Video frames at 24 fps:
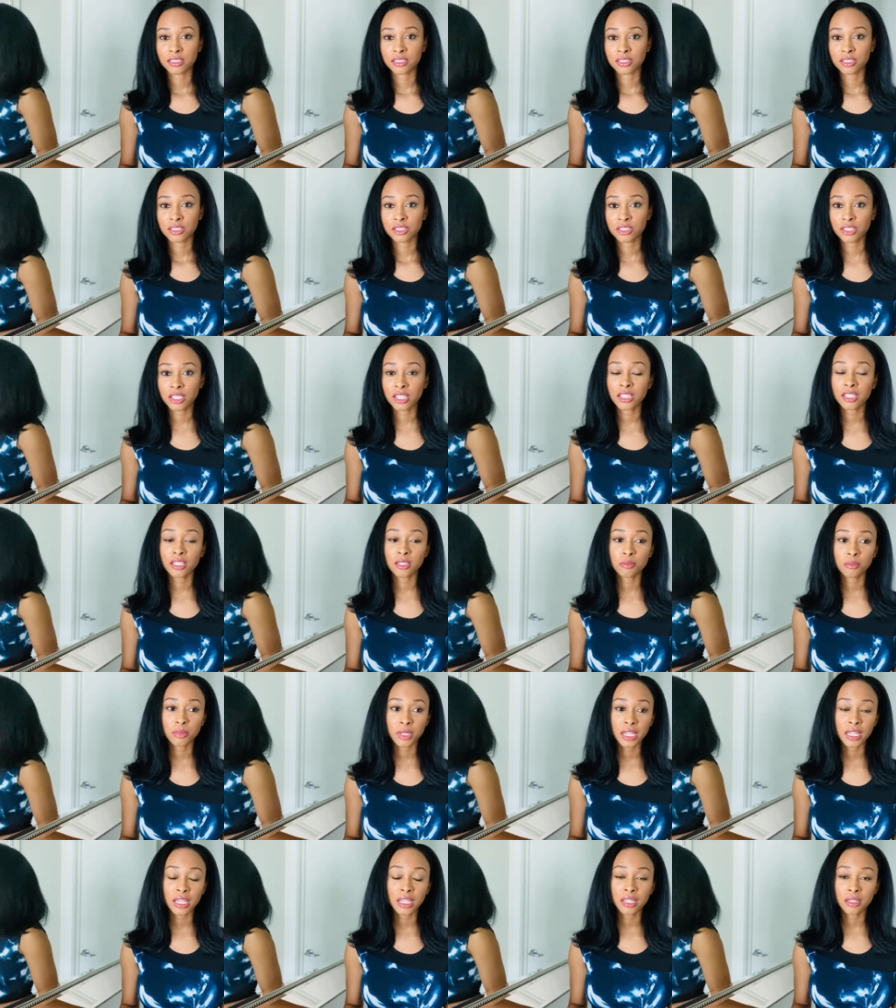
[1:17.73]
She could
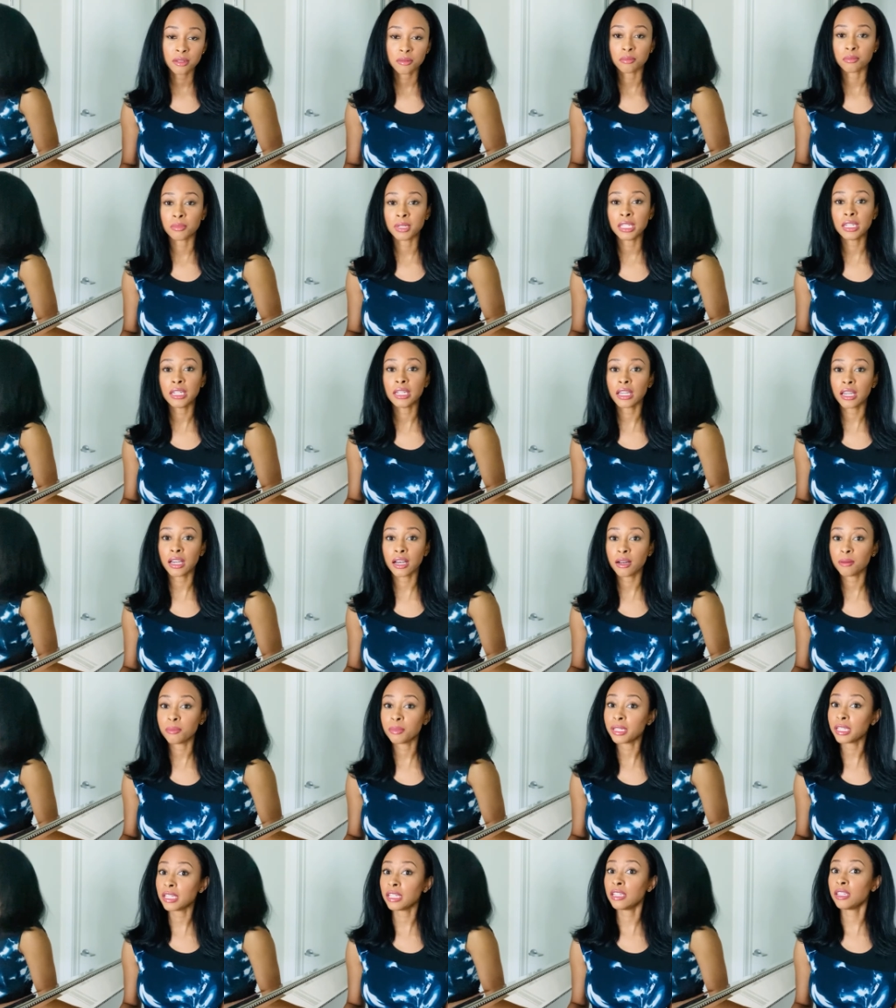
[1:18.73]
be beating
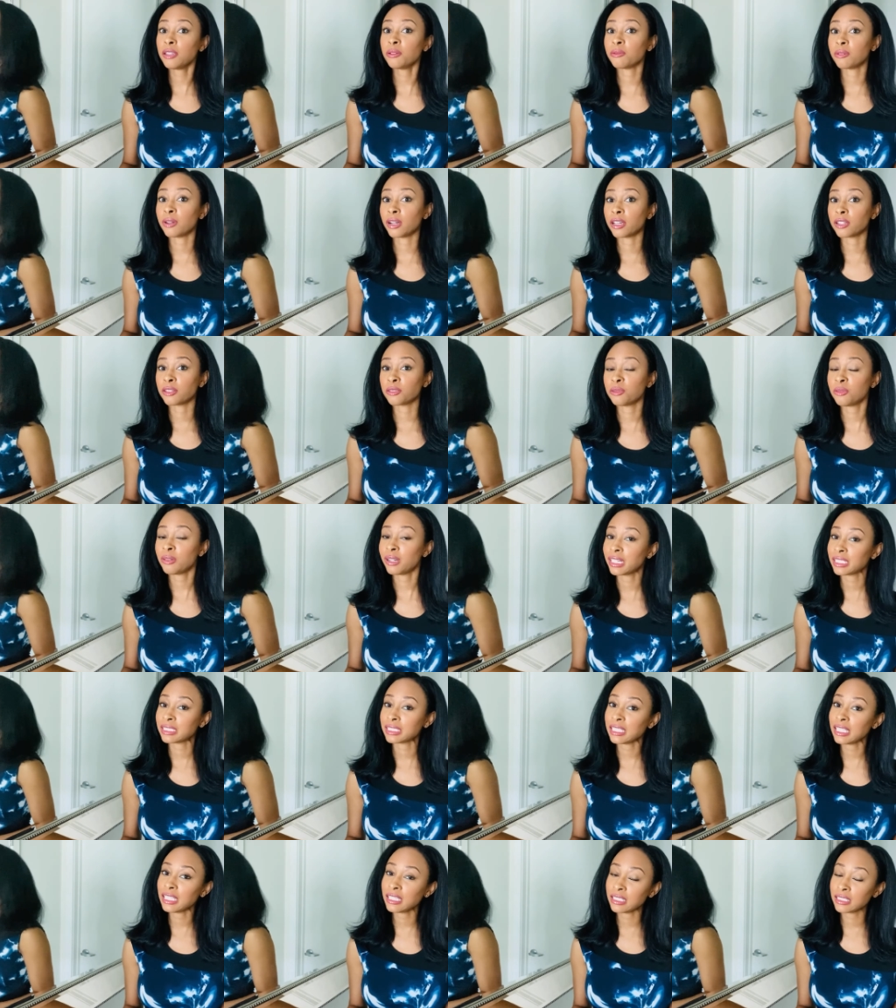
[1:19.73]
up anyone who has
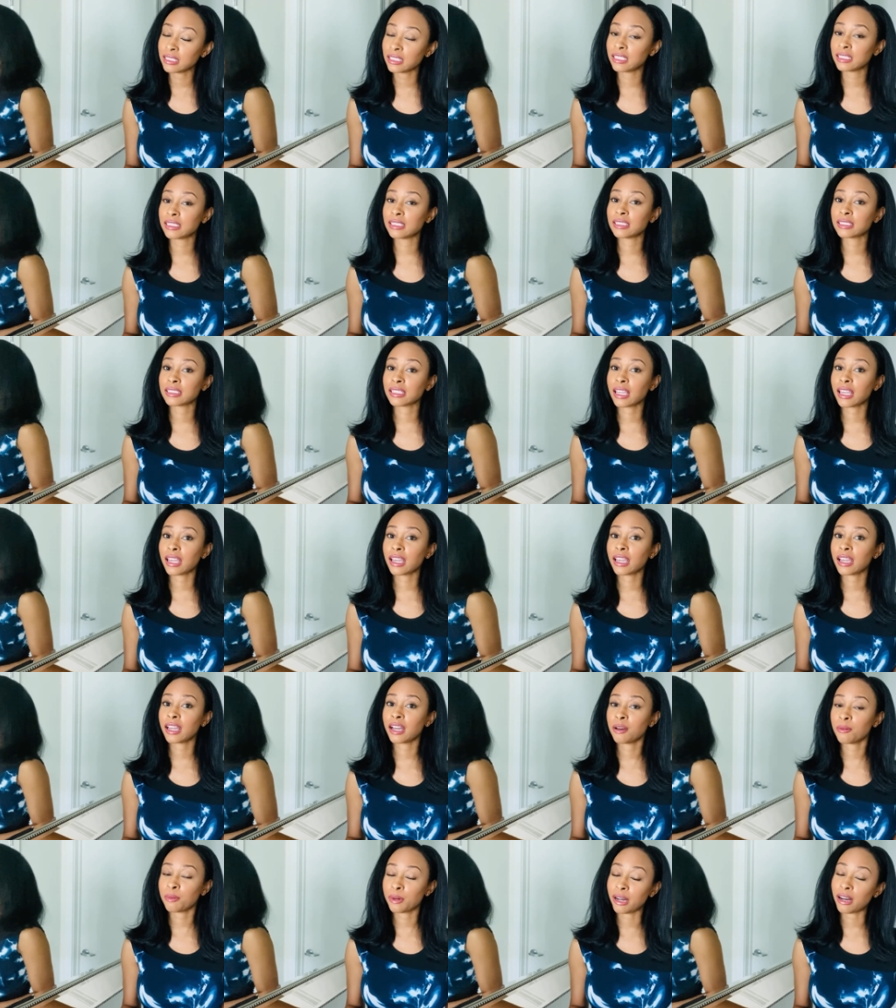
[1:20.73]
anything to say
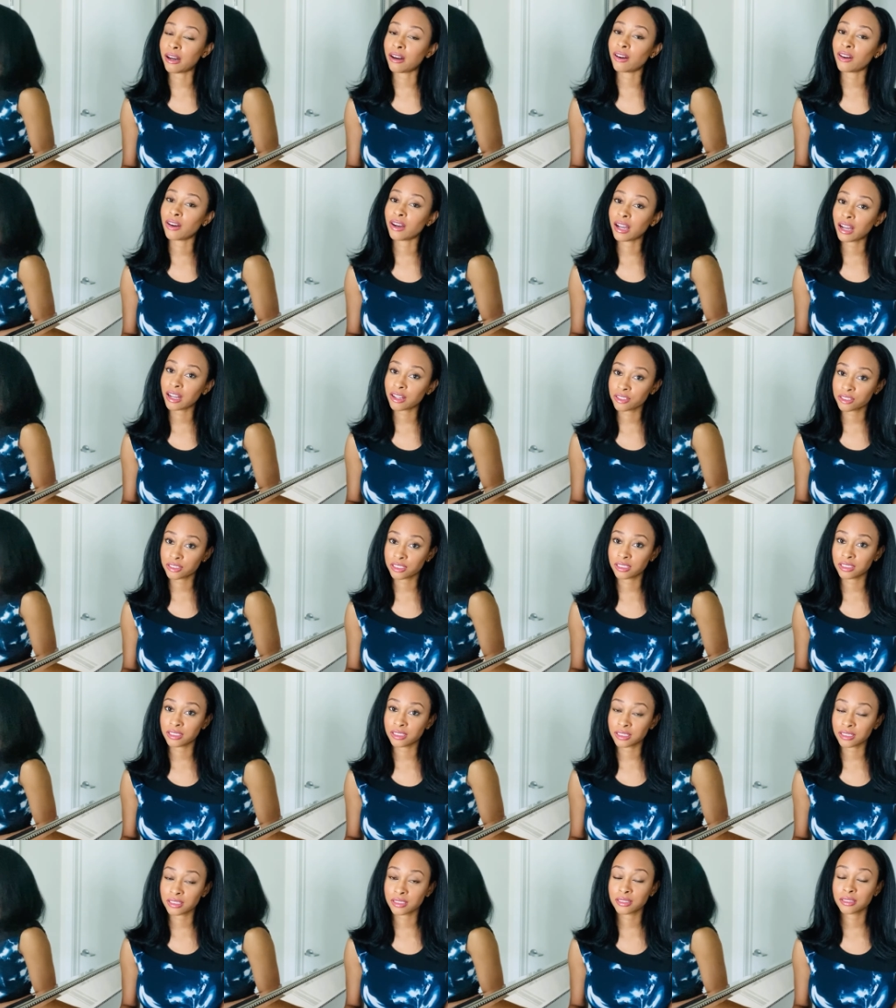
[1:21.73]
about how she
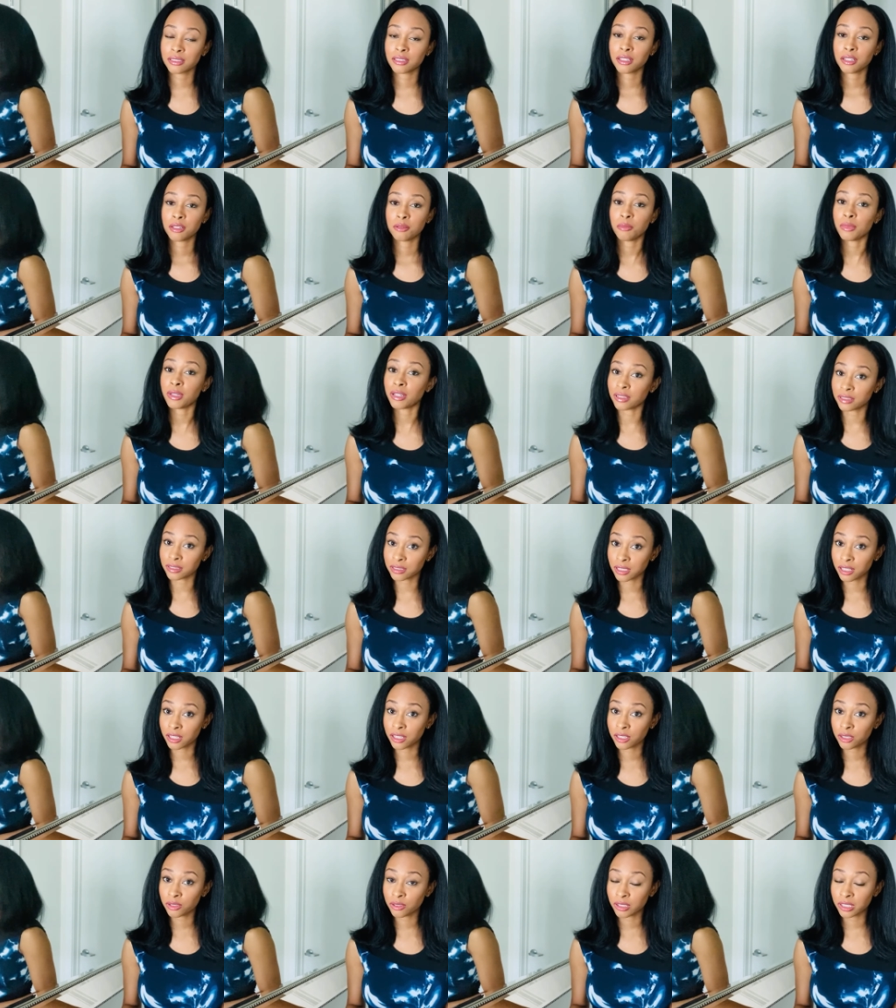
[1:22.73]
looks, males
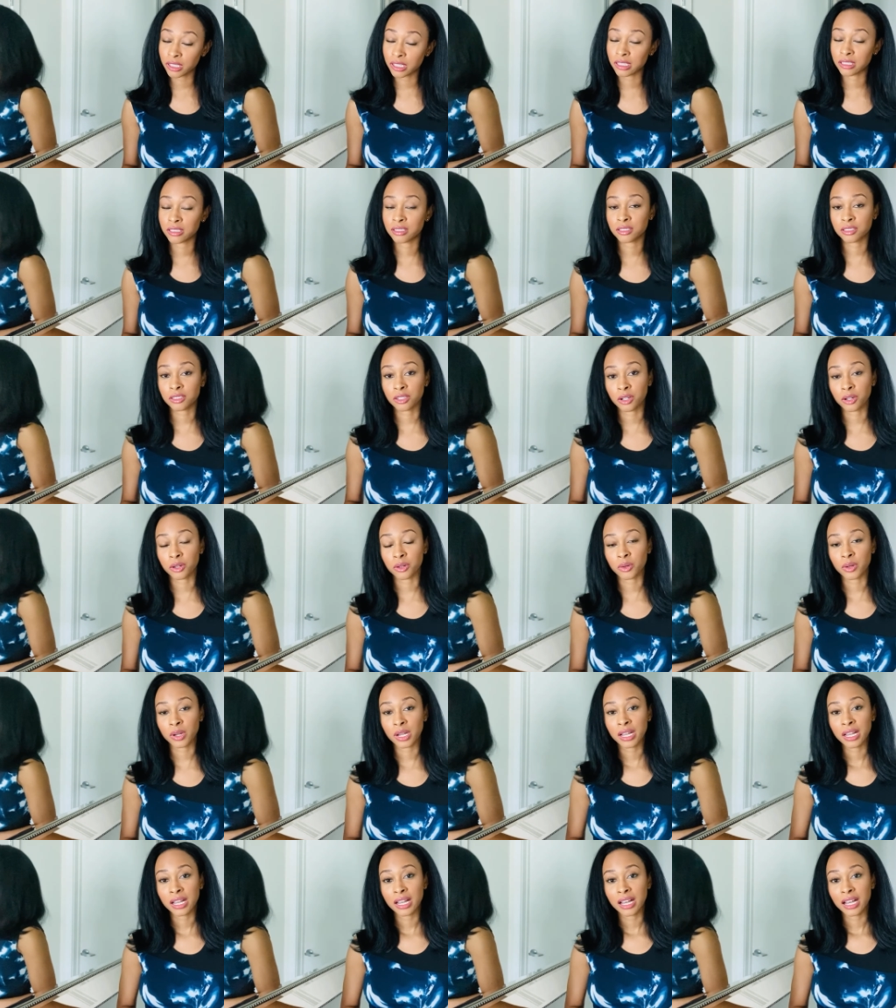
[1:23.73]
included. So,
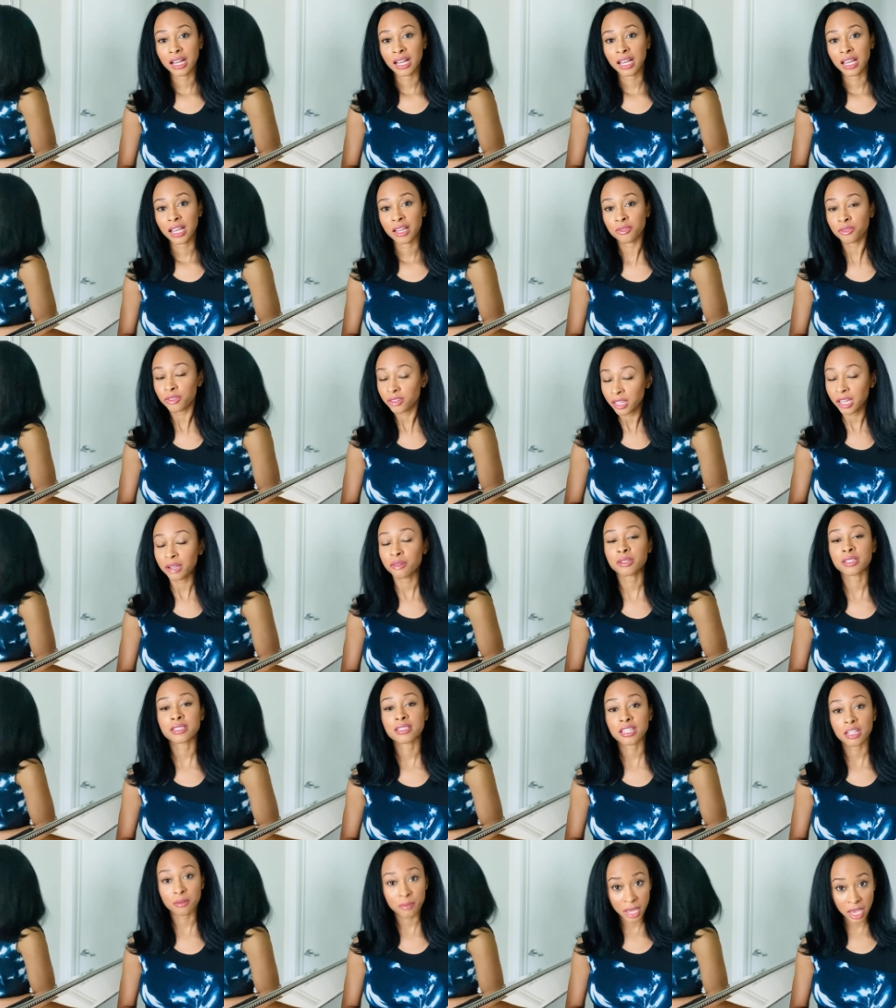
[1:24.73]
for that
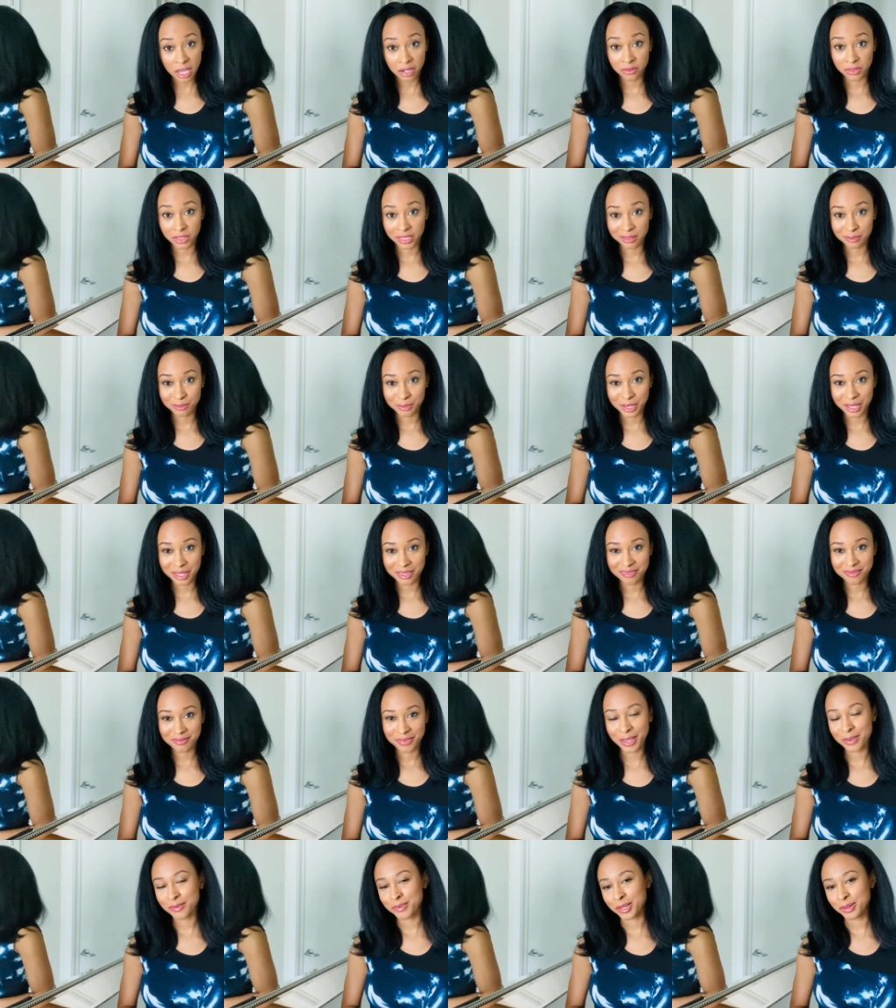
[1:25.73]
reason, I'm out of it, but
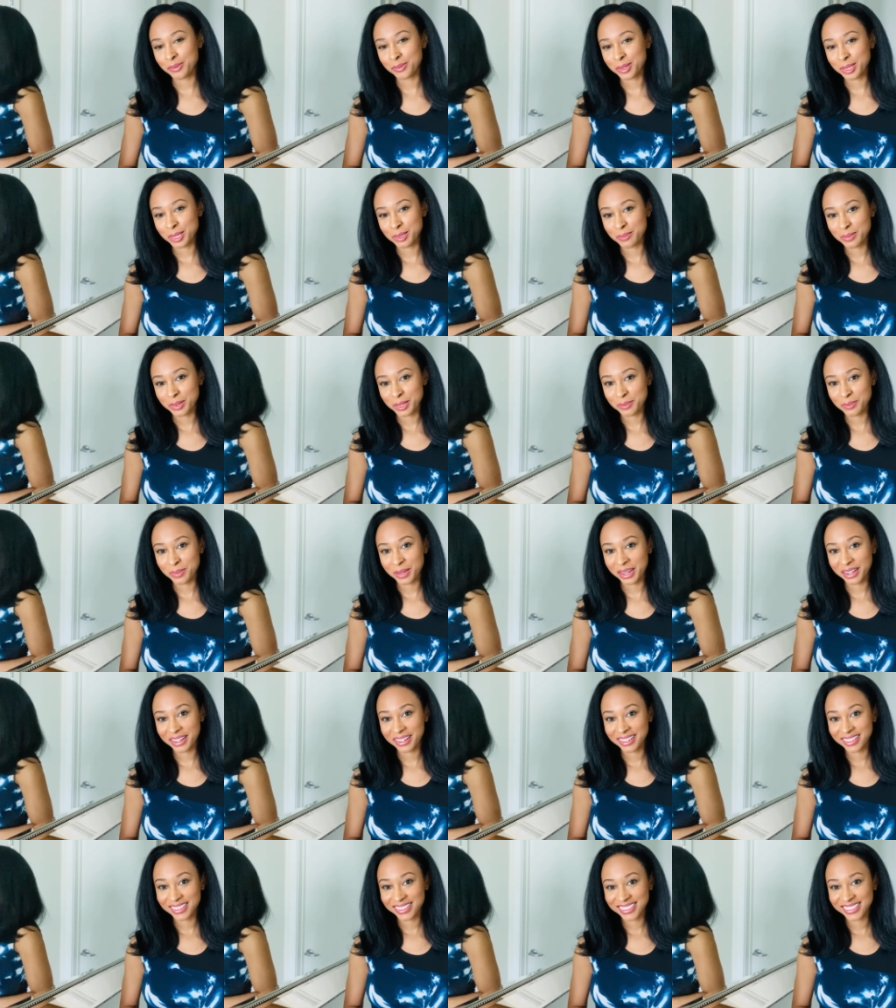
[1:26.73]
maybe I'm just being
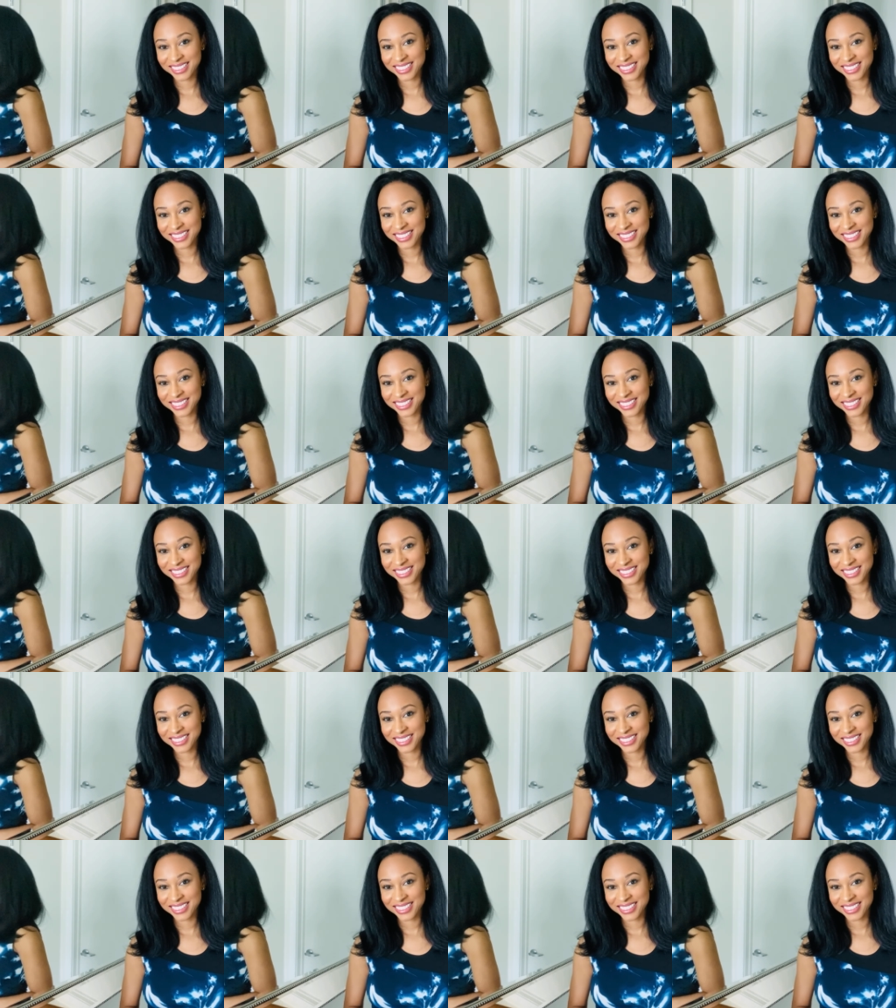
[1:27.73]
petty.